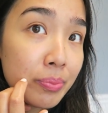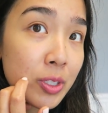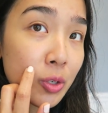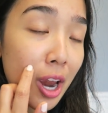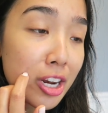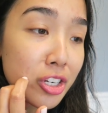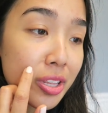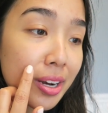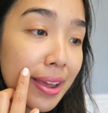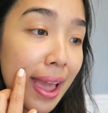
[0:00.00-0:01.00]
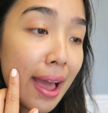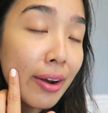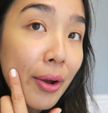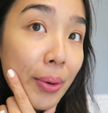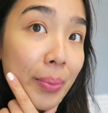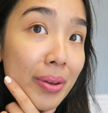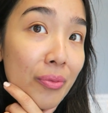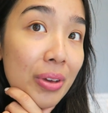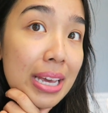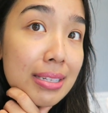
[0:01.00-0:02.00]
scratch that I had on my
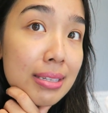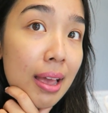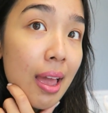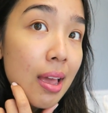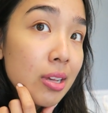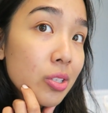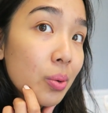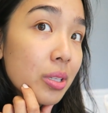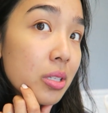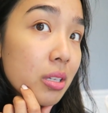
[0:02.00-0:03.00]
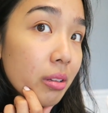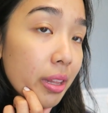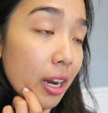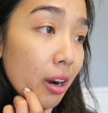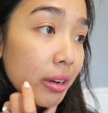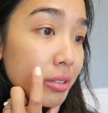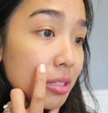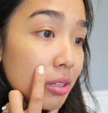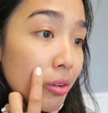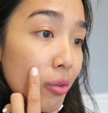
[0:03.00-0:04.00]
face. So it's still there, it's
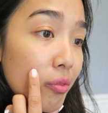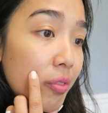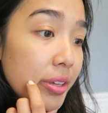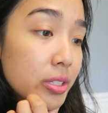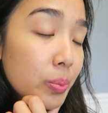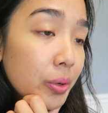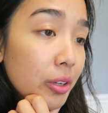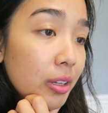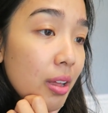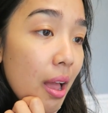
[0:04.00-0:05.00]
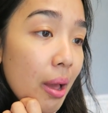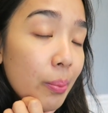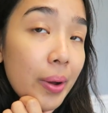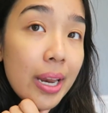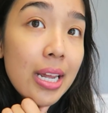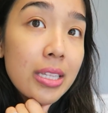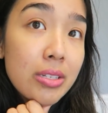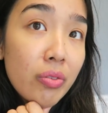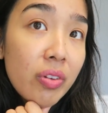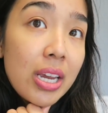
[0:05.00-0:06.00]
still visible, but
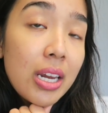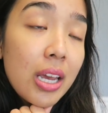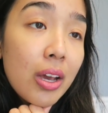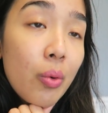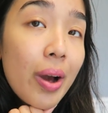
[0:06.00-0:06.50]
it's fading